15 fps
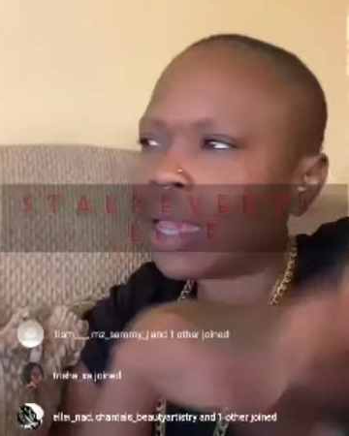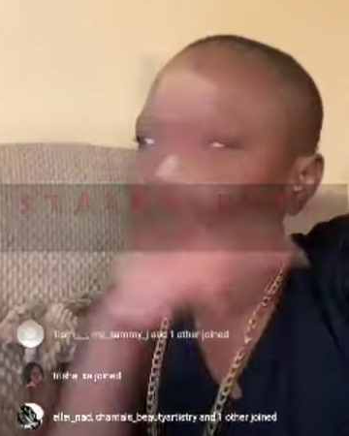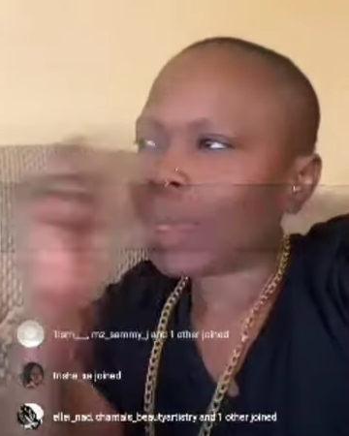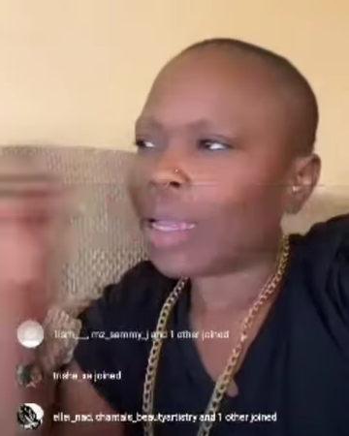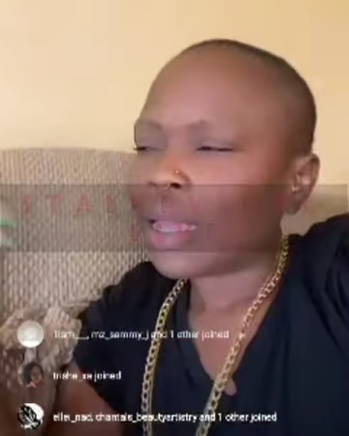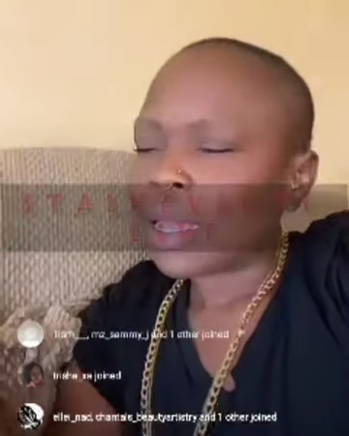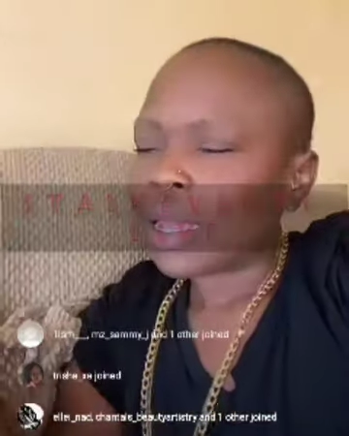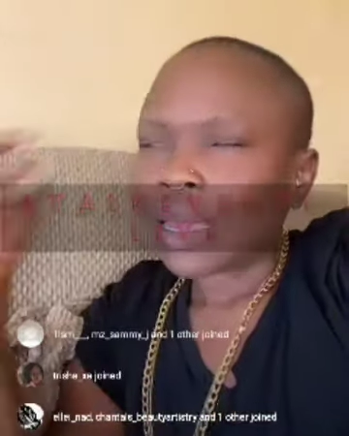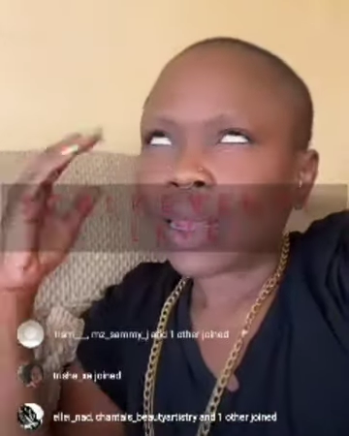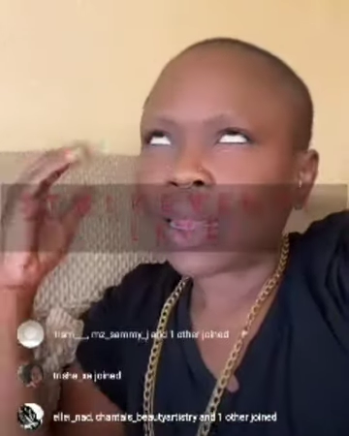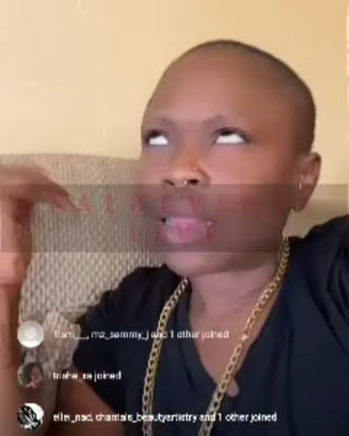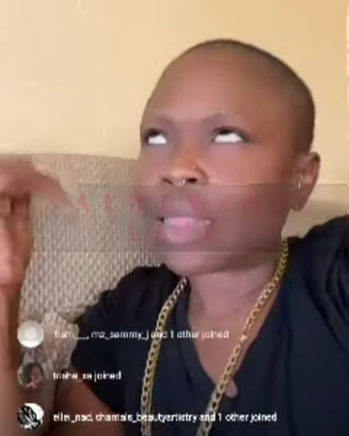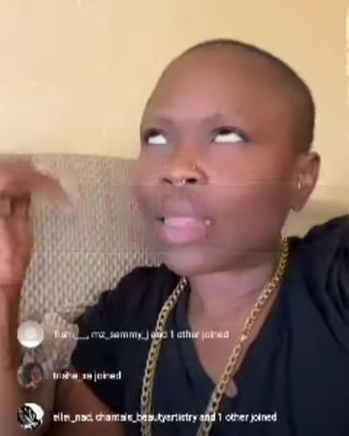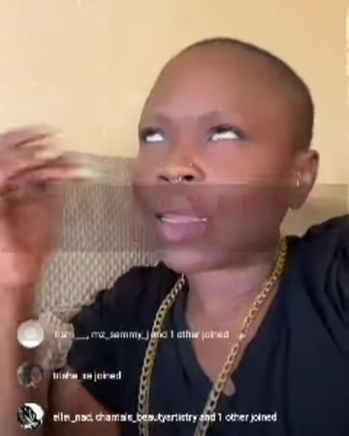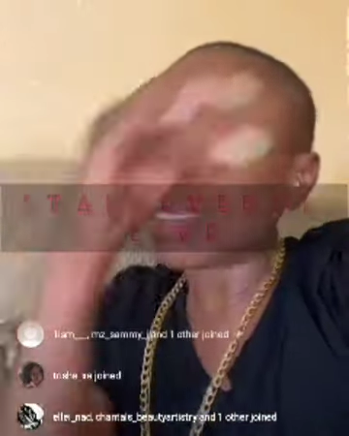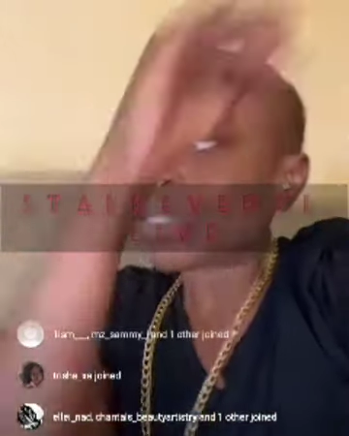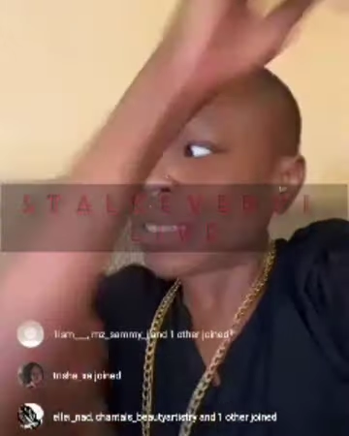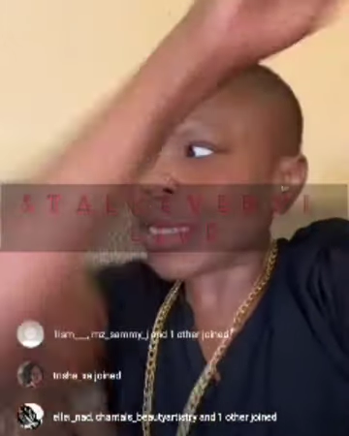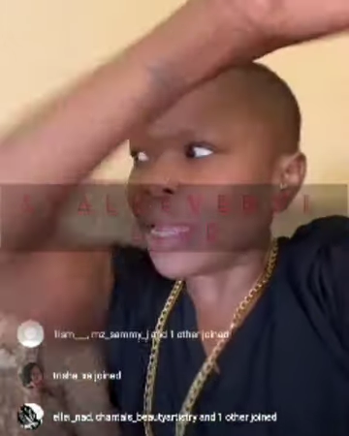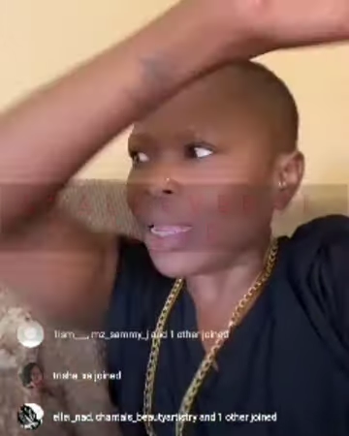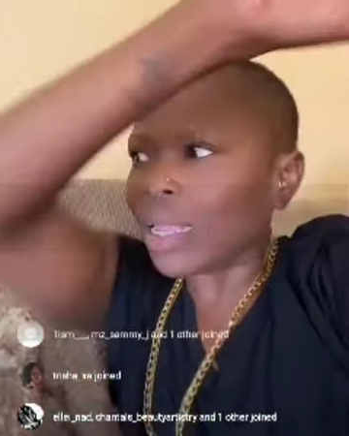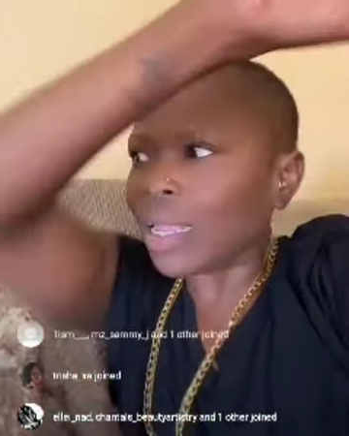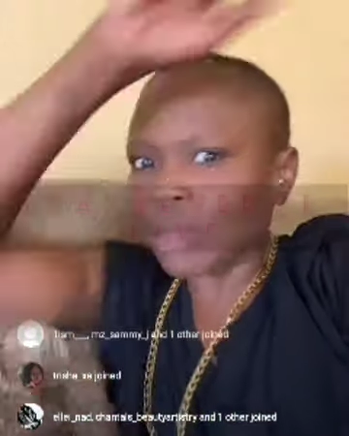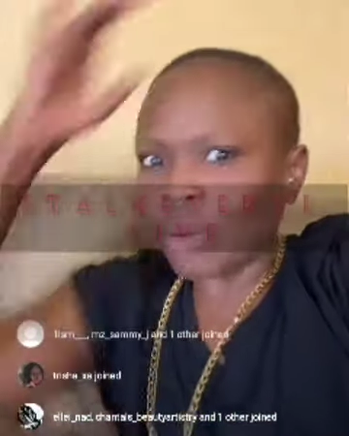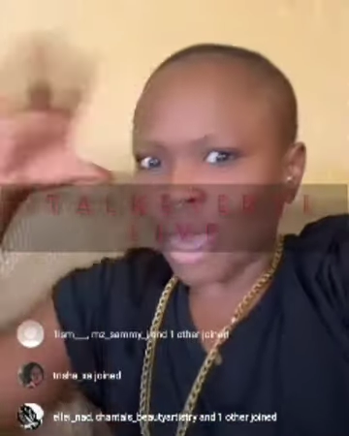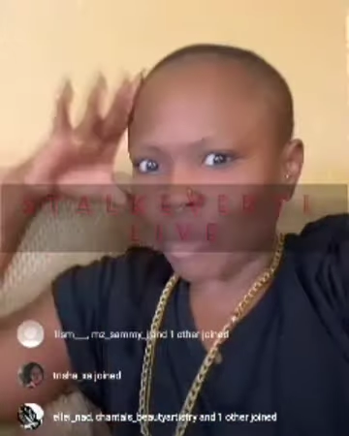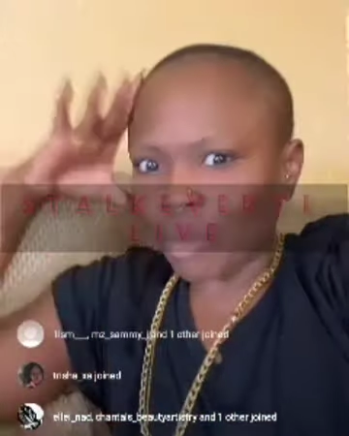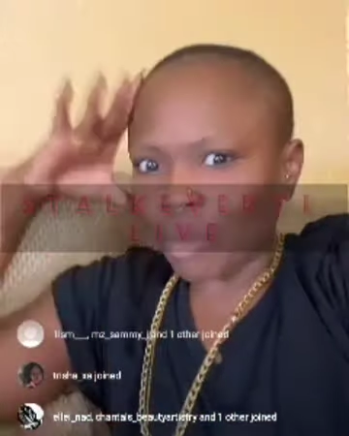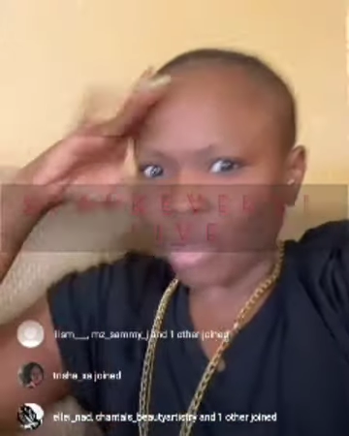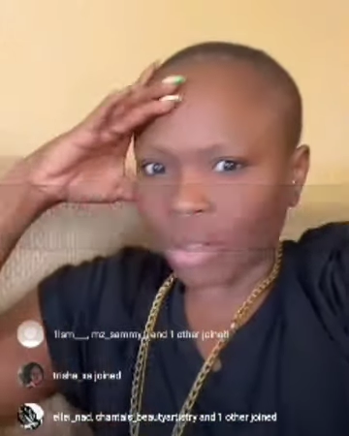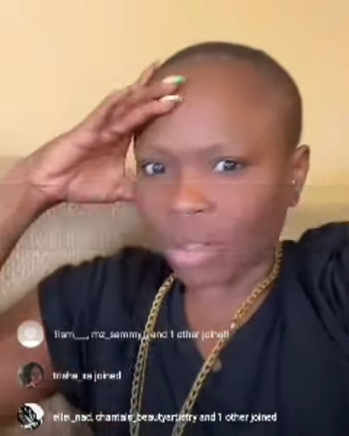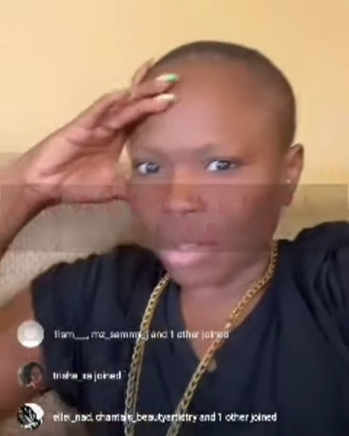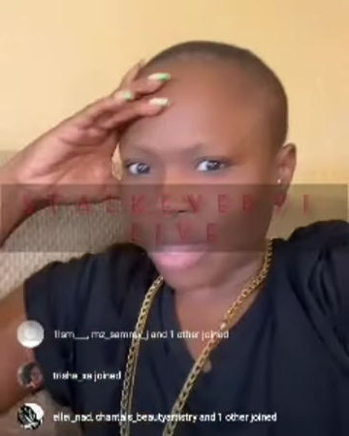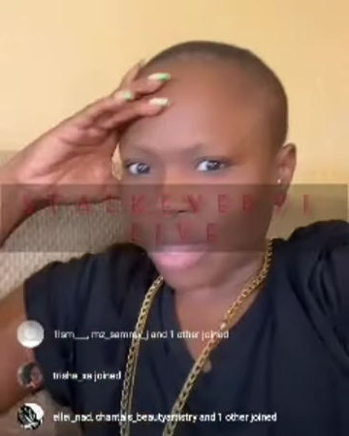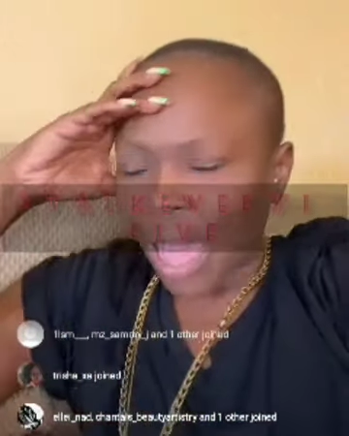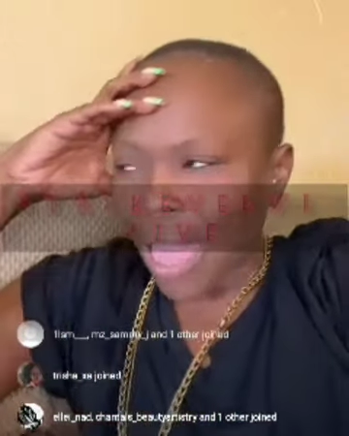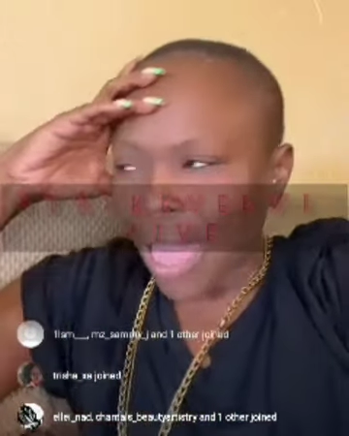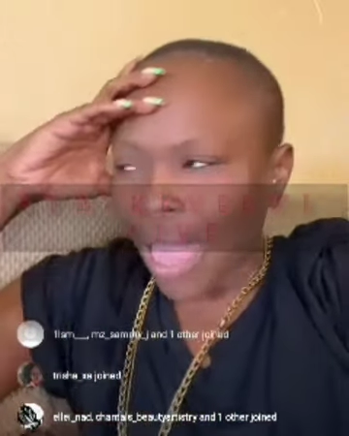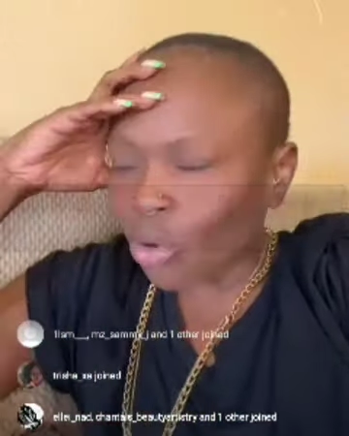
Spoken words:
It's in the Bible. I don't know.